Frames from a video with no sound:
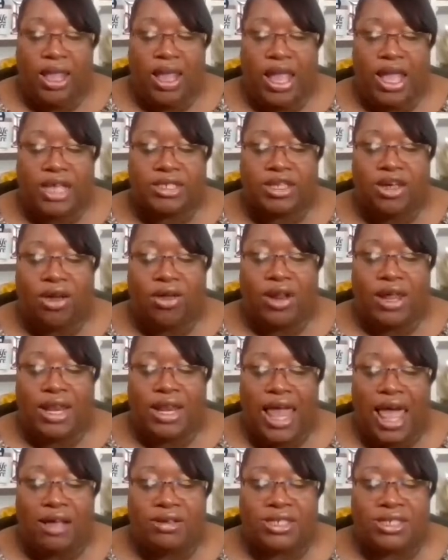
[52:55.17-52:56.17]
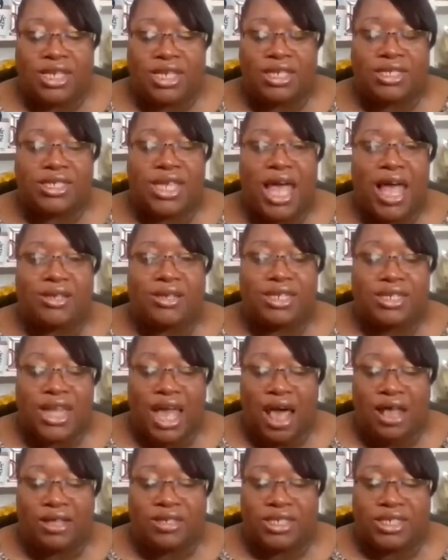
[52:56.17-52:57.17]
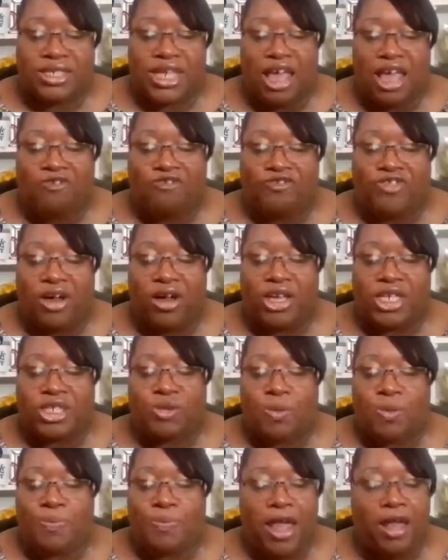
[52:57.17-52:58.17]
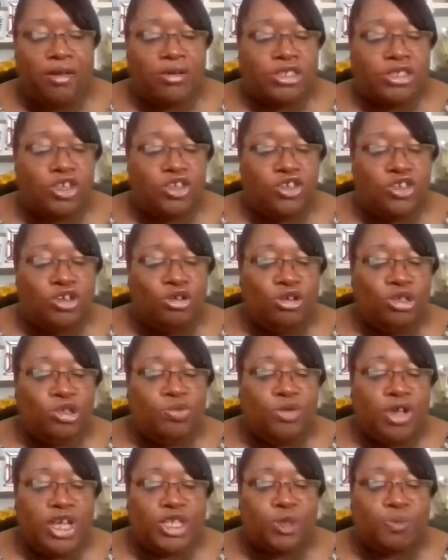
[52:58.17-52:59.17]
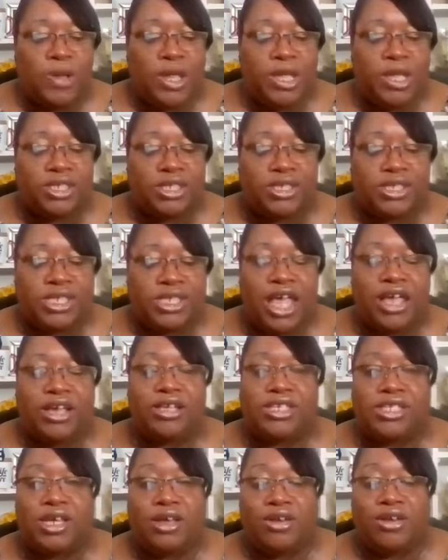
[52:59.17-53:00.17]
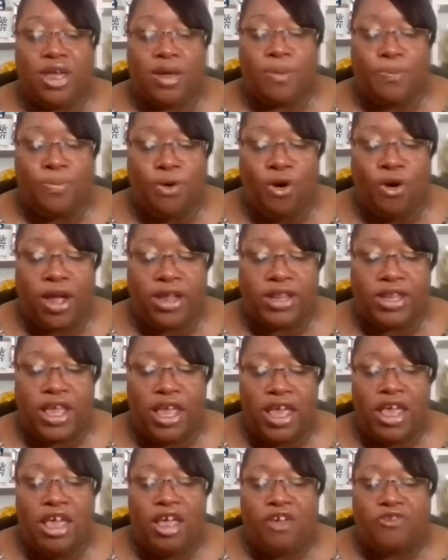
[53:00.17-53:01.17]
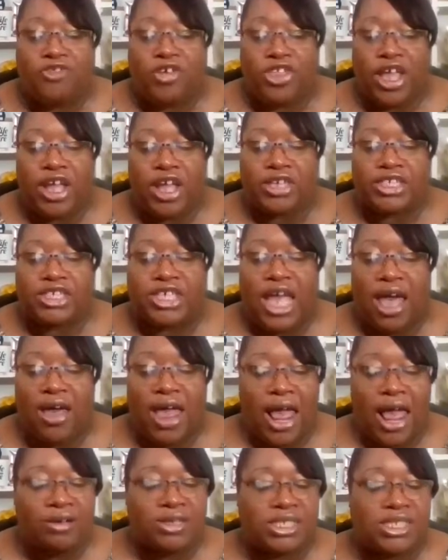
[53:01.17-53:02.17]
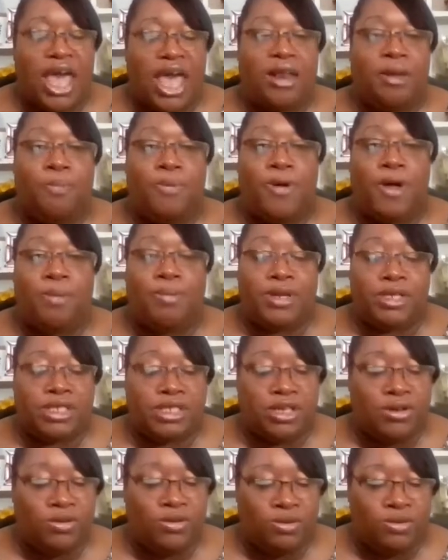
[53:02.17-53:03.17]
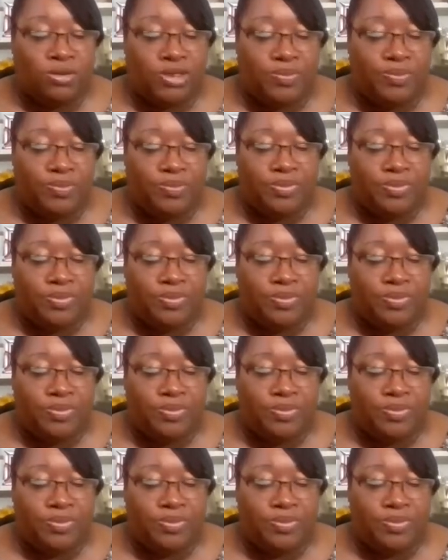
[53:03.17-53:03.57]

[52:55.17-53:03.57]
It's going to allow $6,000 in state funds for parents to use for expenses they consider important for their child outside of public schools.